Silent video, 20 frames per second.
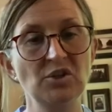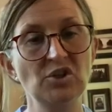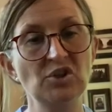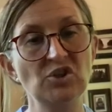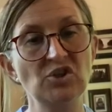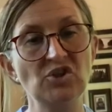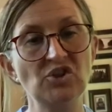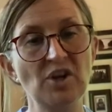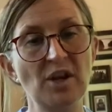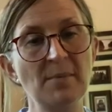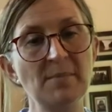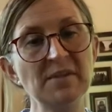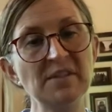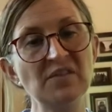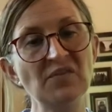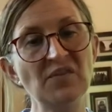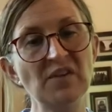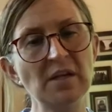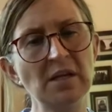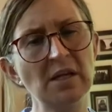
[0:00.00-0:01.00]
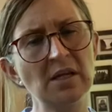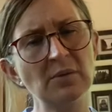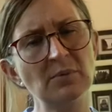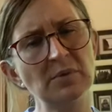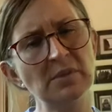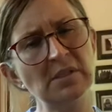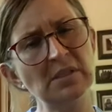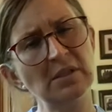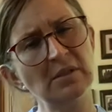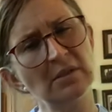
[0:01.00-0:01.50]
Seamus Finnigan
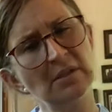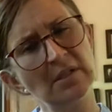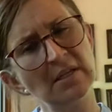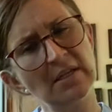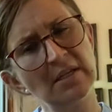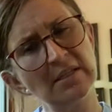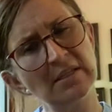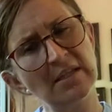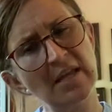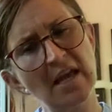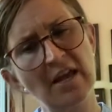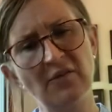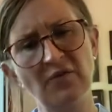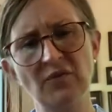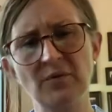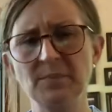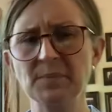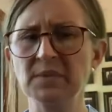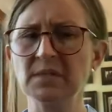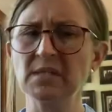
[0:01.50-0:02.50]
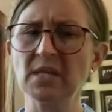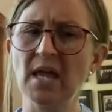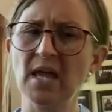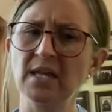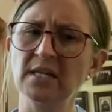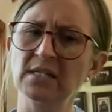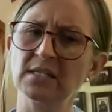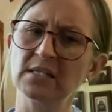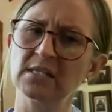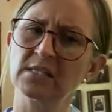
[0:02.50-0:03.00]
was tilting his head from
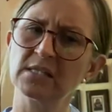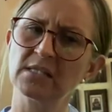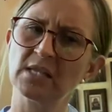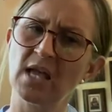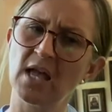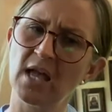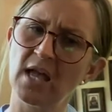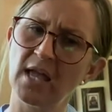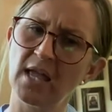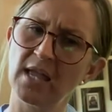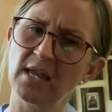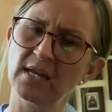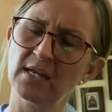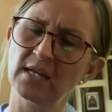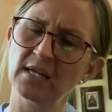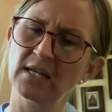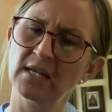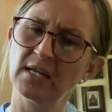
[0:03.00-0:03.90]
side to side.